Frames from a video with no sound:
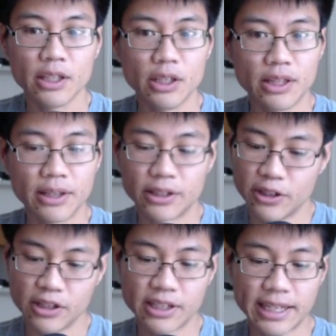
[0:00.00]
the
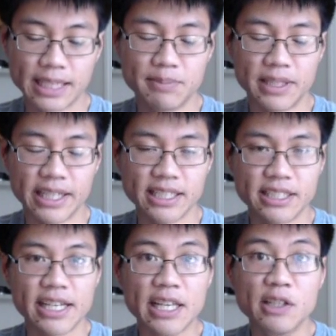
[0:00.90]
turn takes place
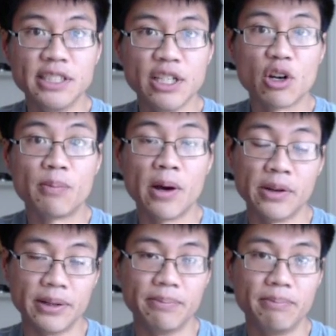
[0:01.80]
and you see your
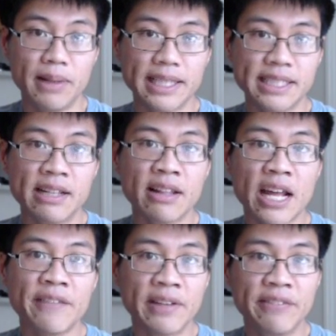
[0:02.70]
opponent placing a lot
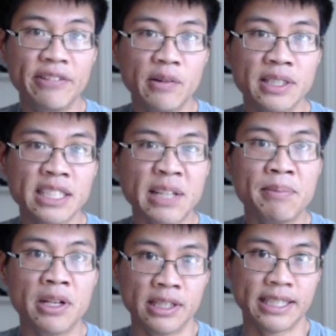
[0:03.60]
of influence in the
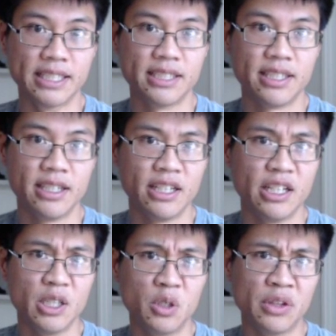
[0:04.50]
Middle East.
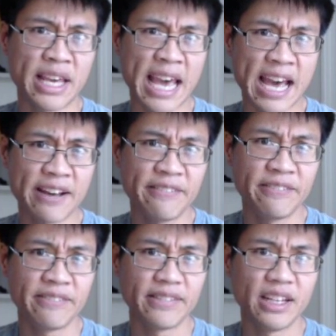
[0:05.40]
Do they have
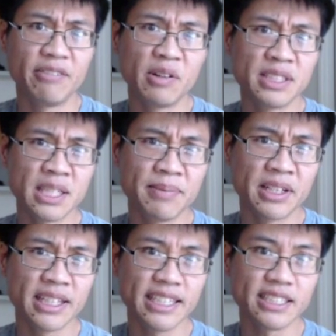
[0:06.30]
influence in the
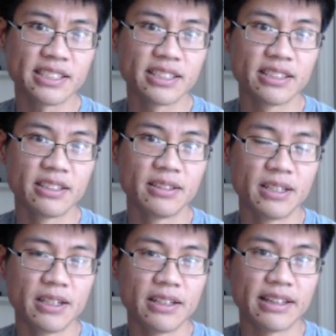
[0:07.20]
Middle East
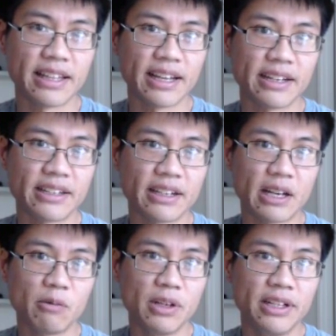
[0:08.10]
that
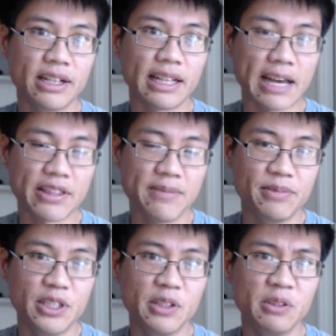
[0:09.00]
would allow them
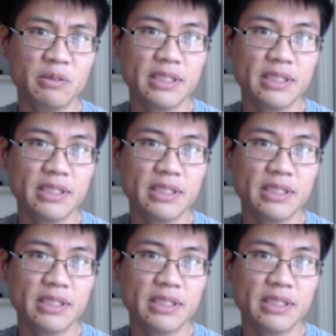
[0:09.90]
to